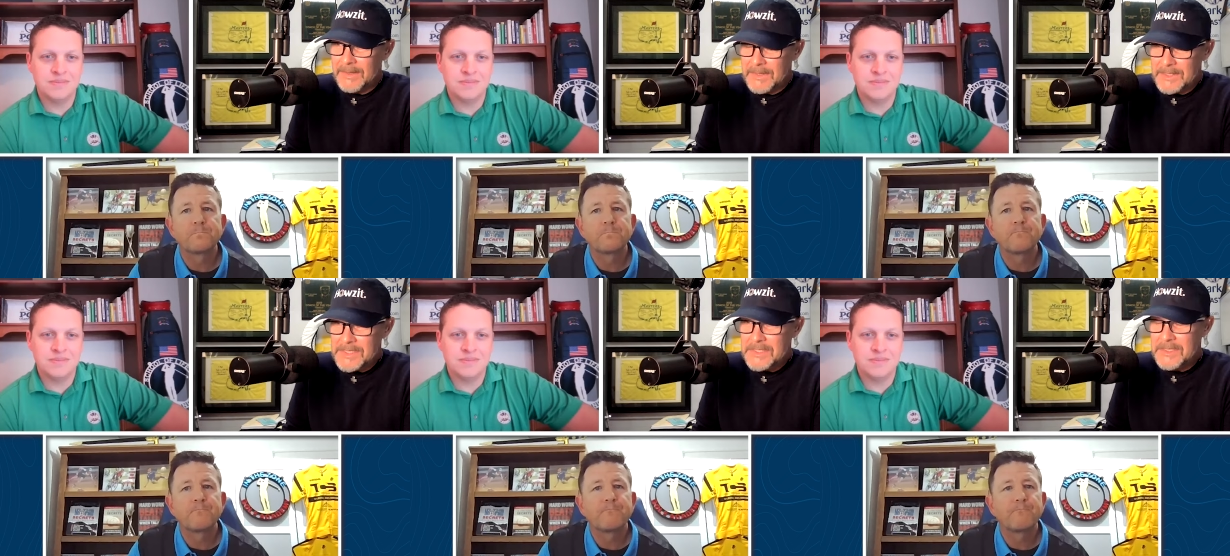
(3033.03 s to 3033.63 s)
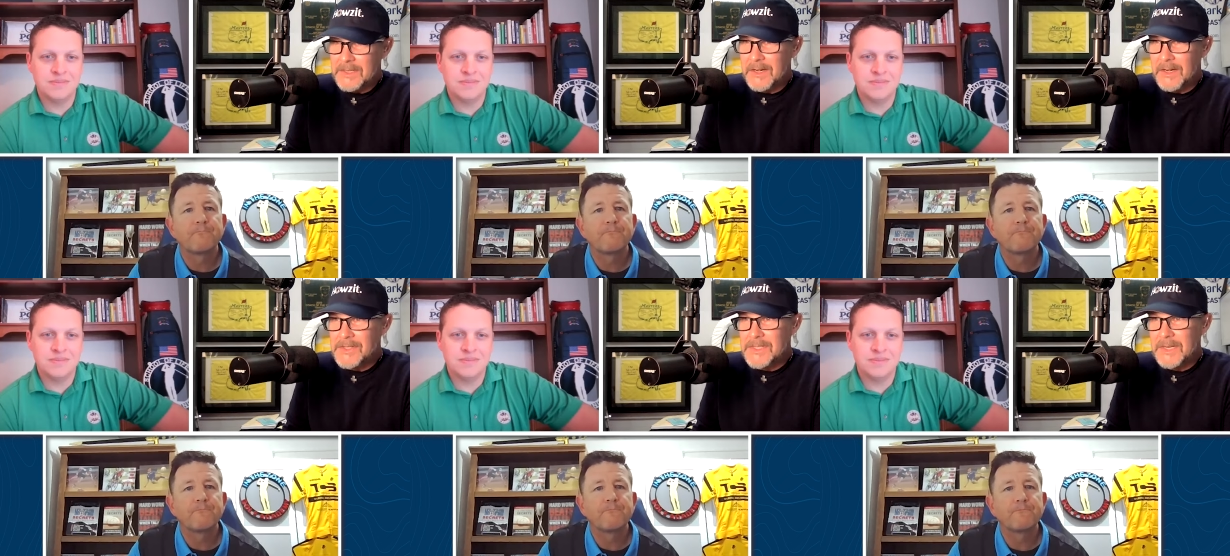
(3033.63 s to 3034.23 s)
Speaker 1: This is a
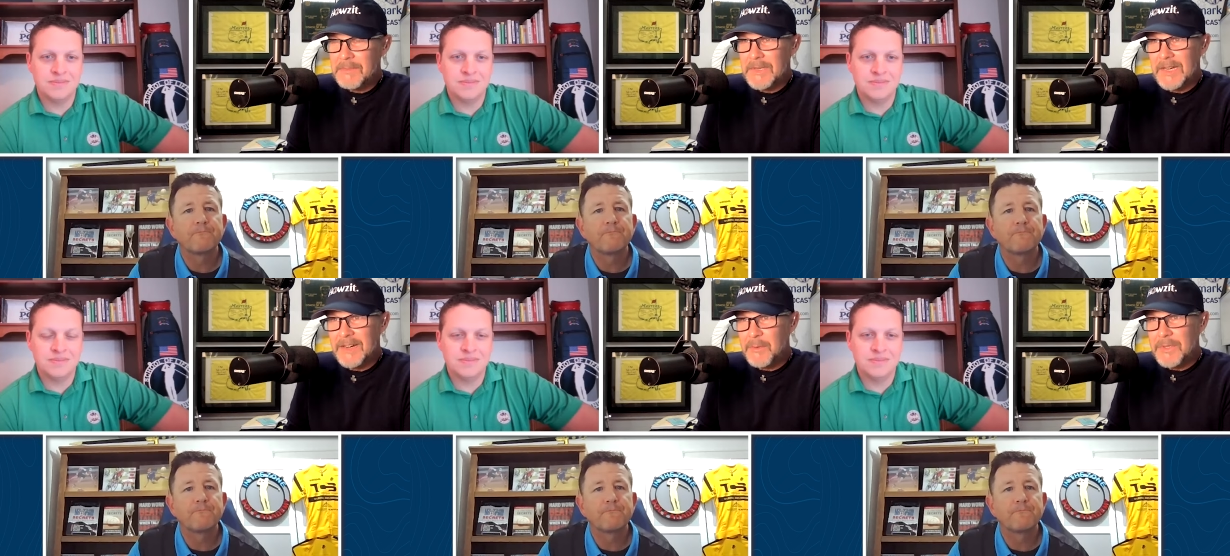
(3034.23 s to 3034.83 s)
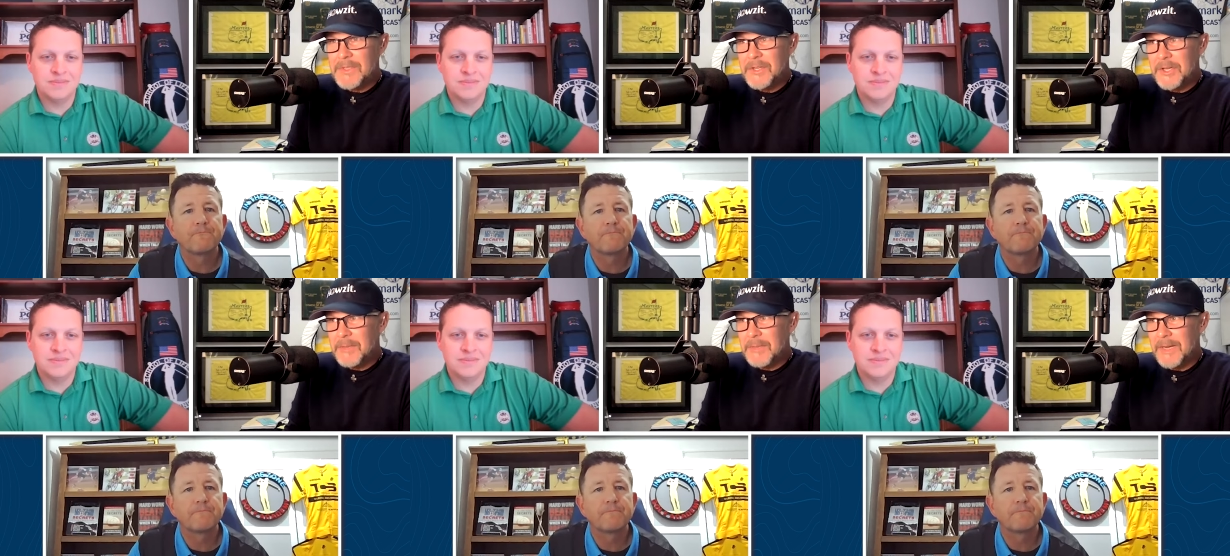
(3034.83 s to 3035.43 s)
concept that everyone's
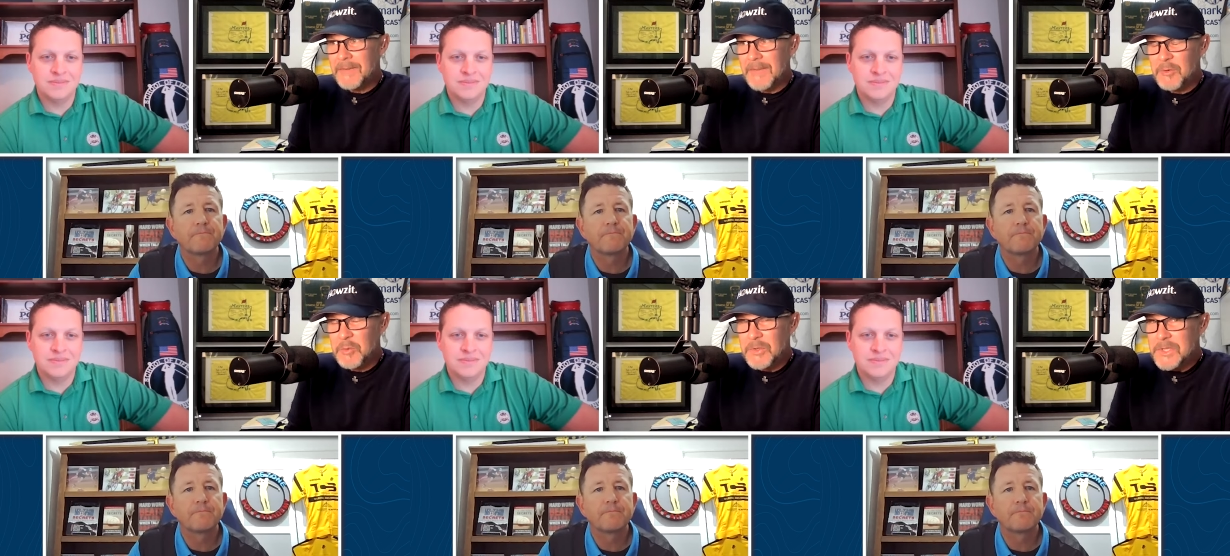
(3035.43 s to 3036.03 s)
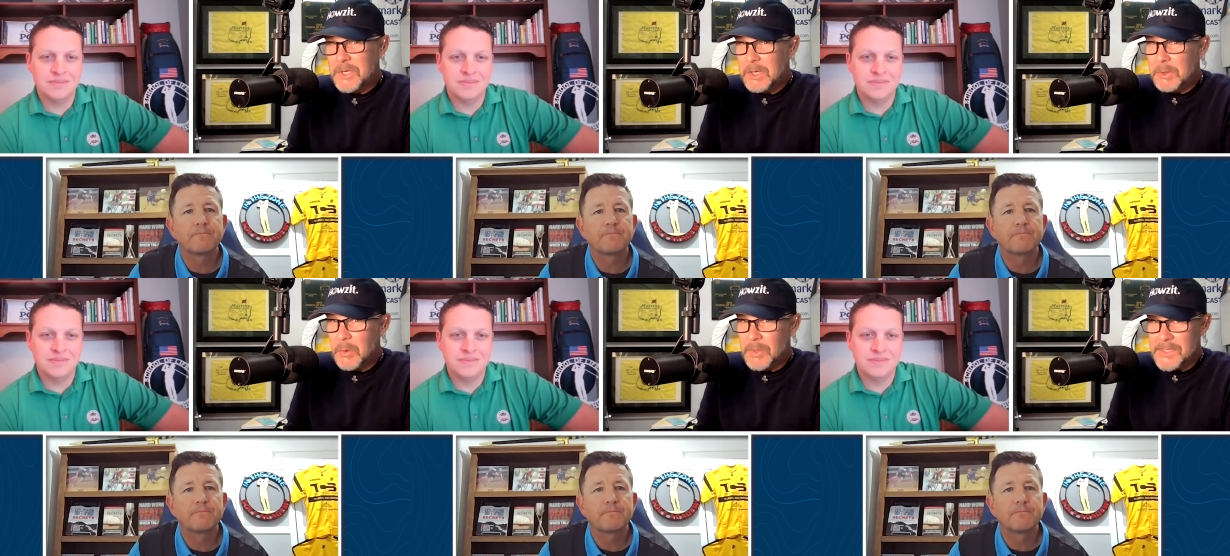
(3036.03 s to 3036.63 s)
heard about. Everyone's
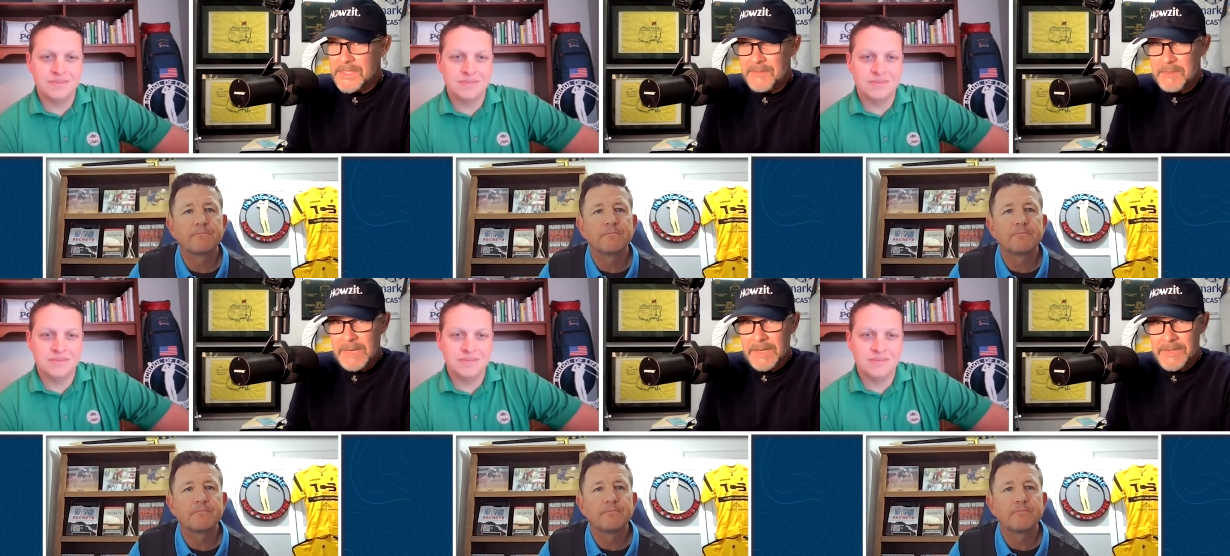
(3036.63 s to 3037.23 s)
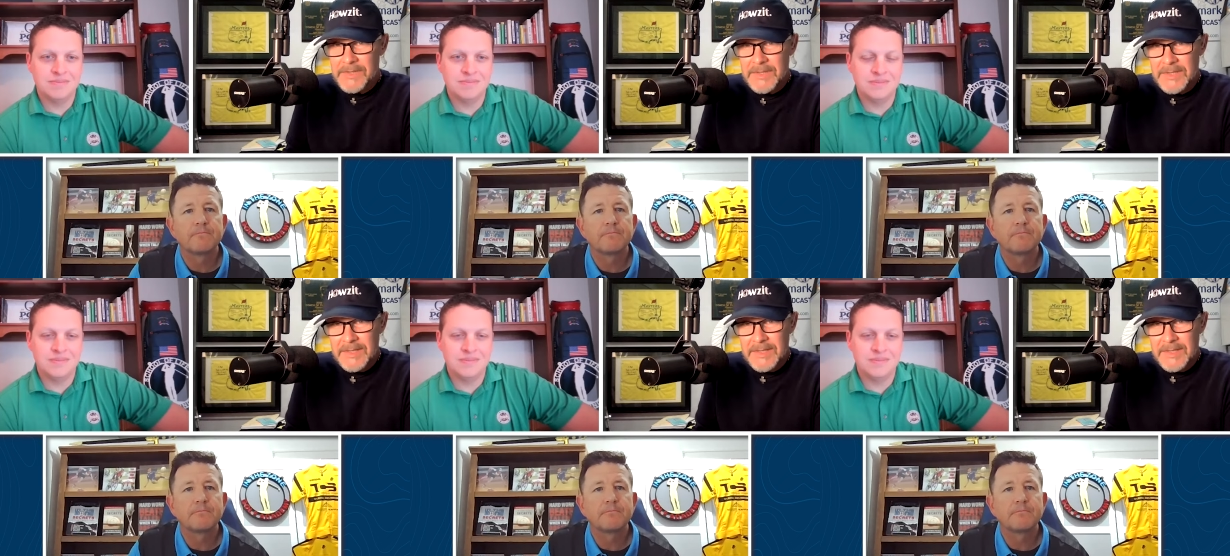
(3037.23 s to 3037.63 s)
inquisitive about.